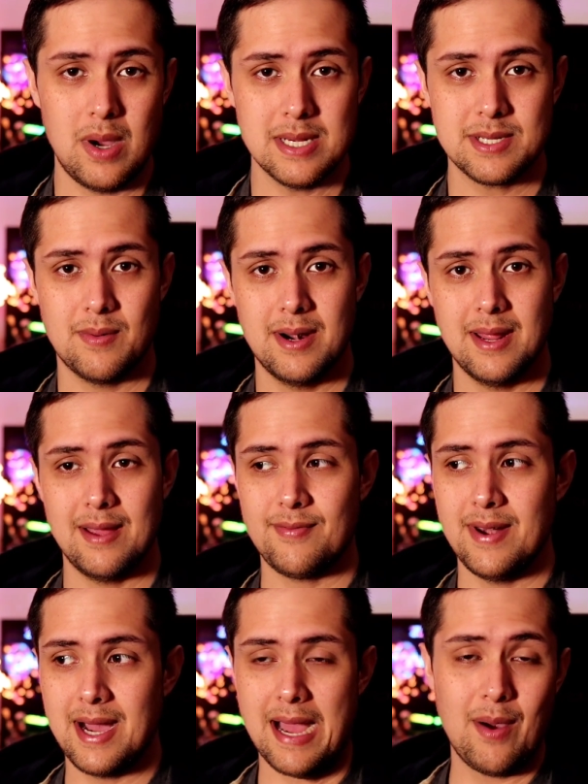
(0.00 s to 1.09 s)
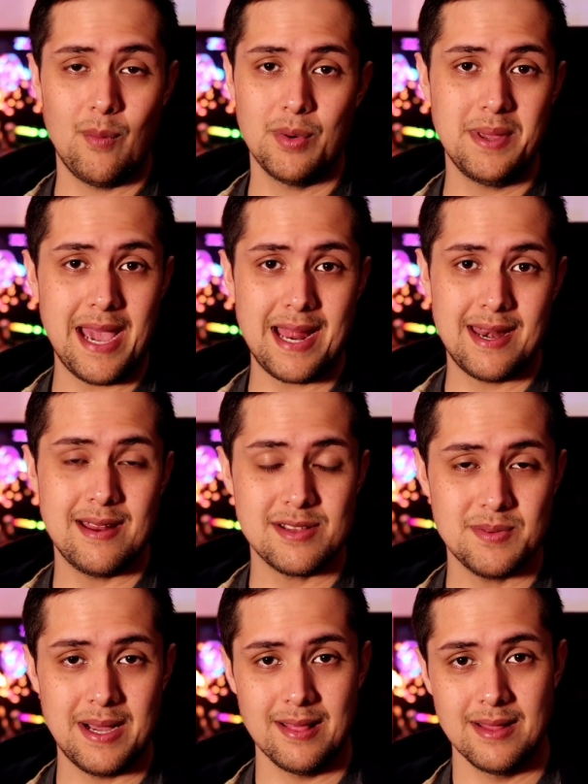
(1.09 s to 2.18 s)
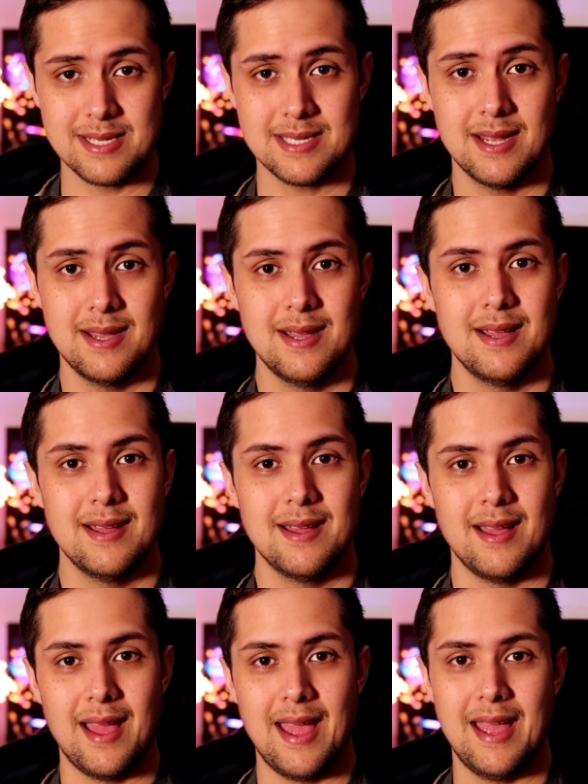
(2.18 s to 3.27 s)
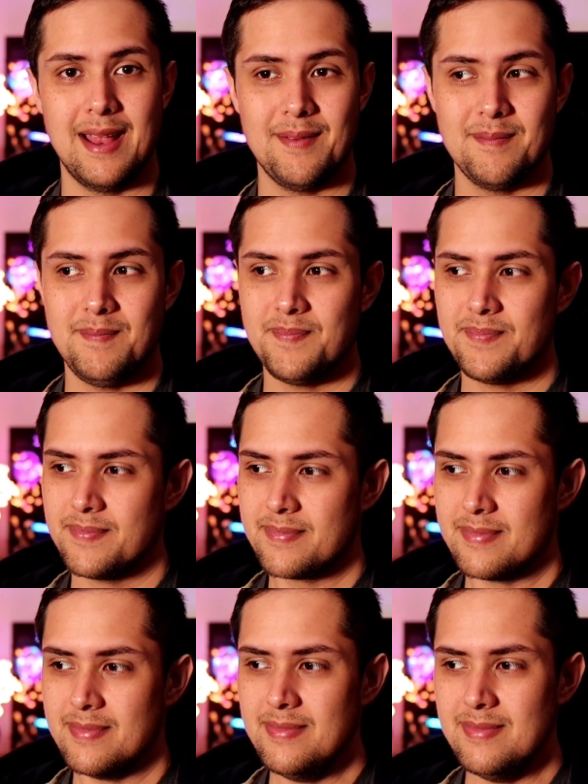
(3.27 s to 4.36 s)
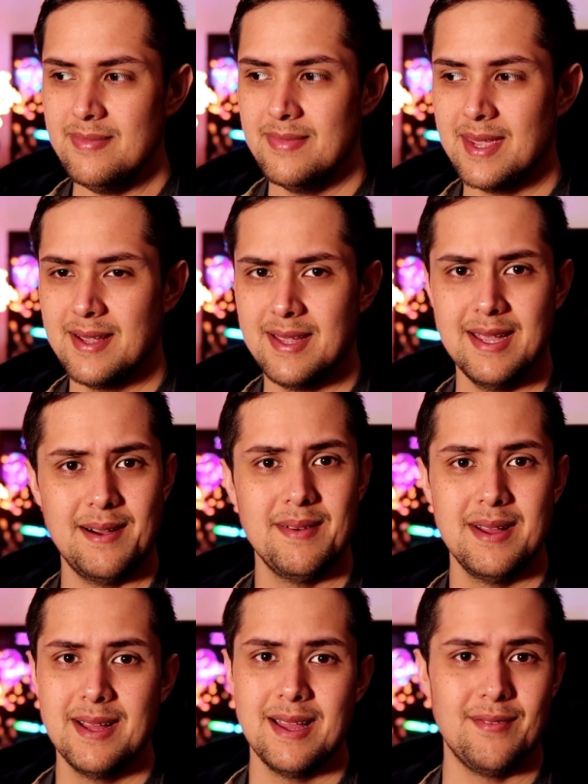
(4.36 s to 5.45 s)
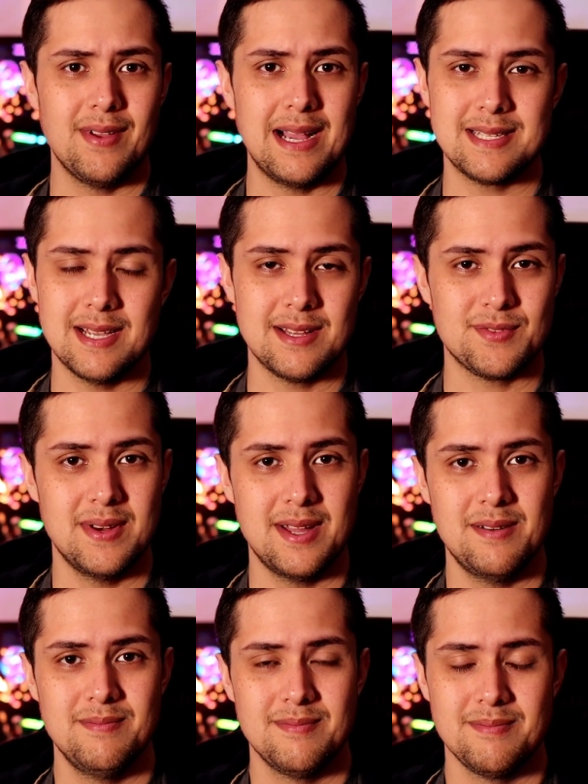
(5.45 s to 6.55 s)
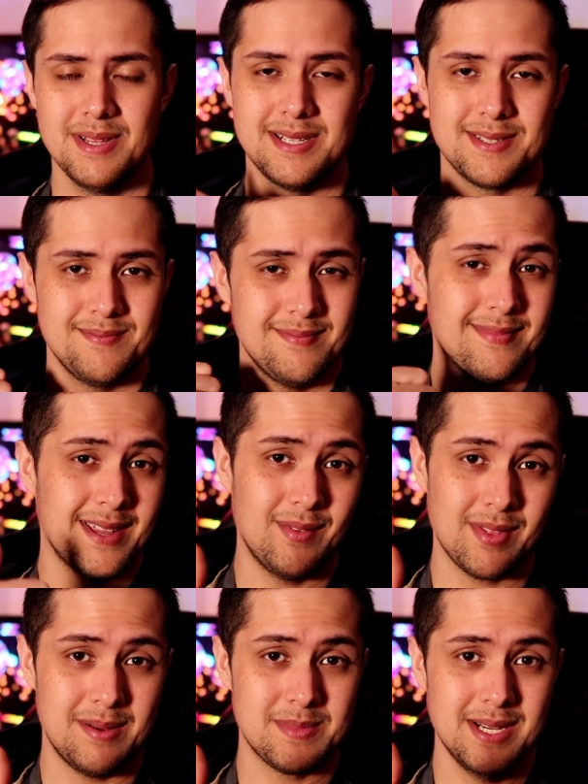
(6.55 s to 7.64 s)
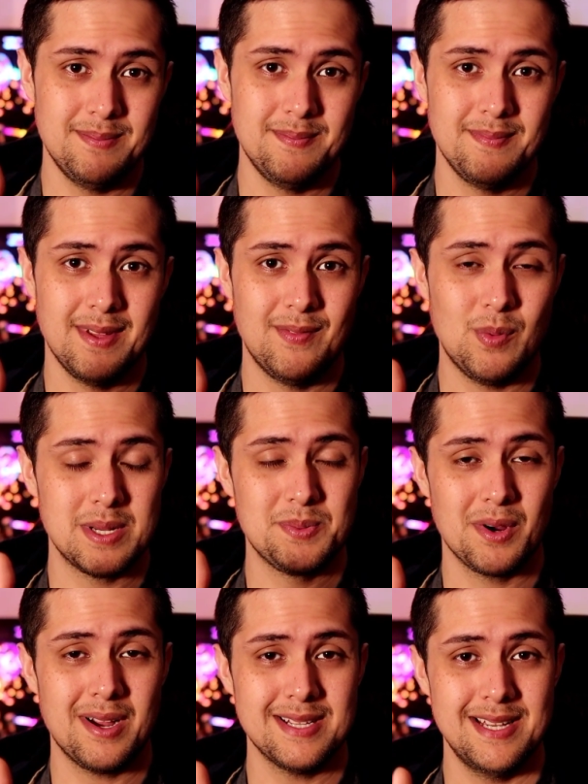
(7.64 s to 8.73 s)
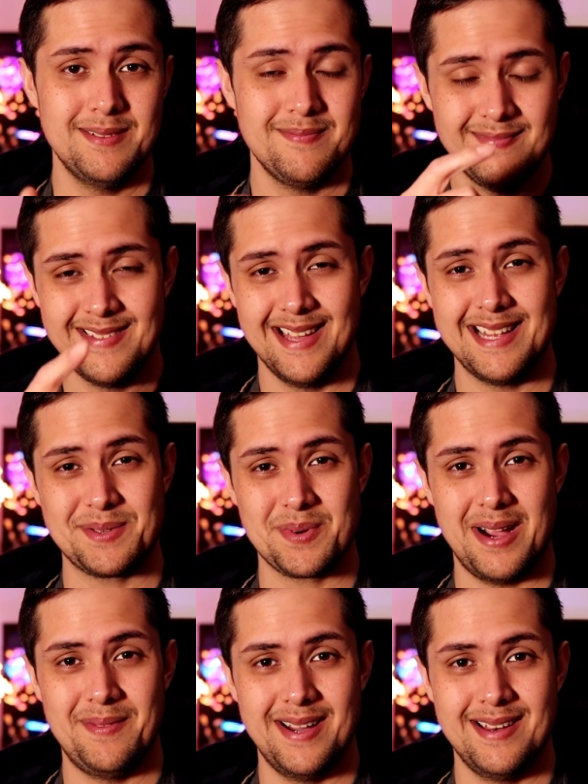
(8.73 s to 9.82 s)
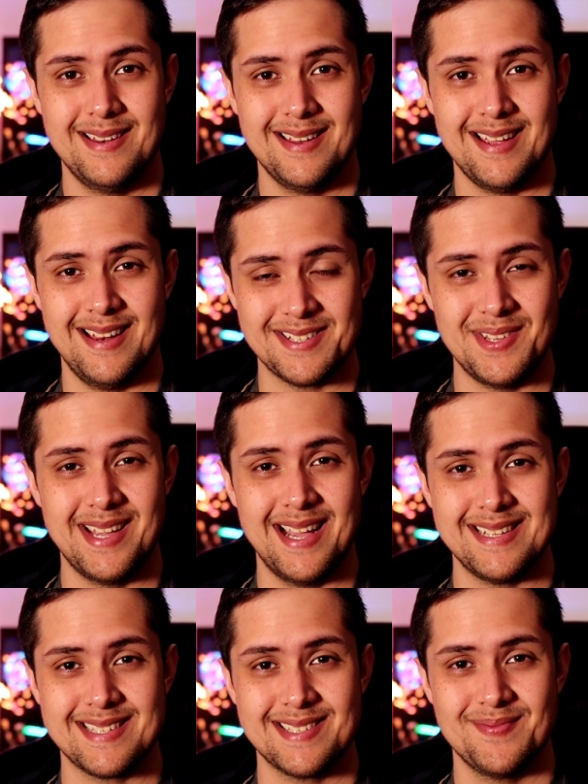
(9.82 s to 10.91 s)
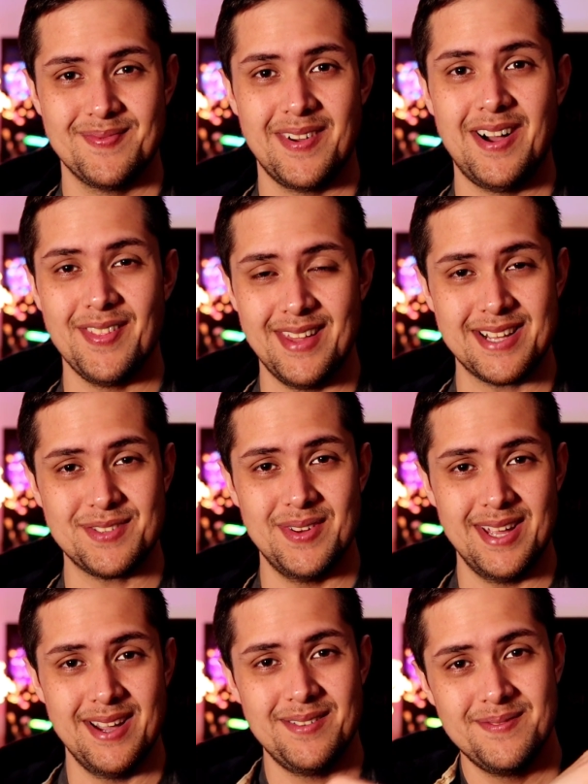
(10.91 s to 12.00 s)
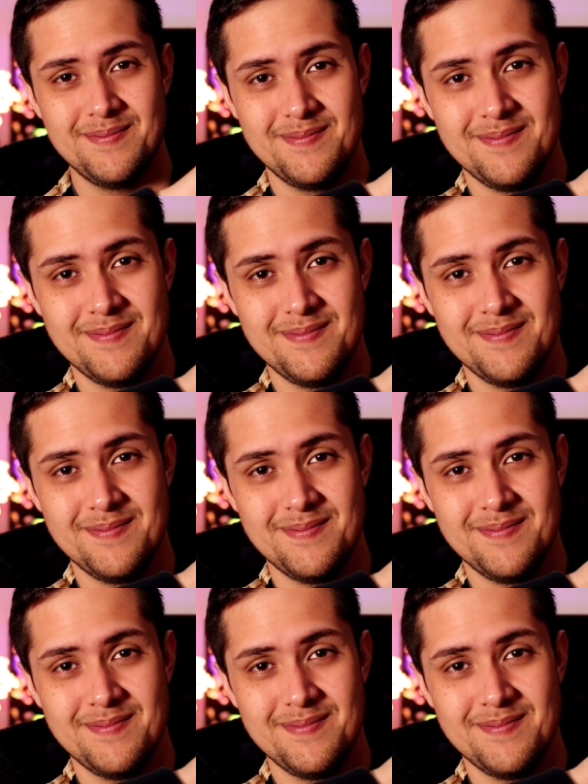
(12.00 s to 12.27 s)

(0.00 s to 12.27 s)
I watched already. If not, I will be adding it to my list. And yeah, if you guys like this video, please give it a thumbs up. If you want to see more content, hit that subscribe button, and I'll see you guys on the next video.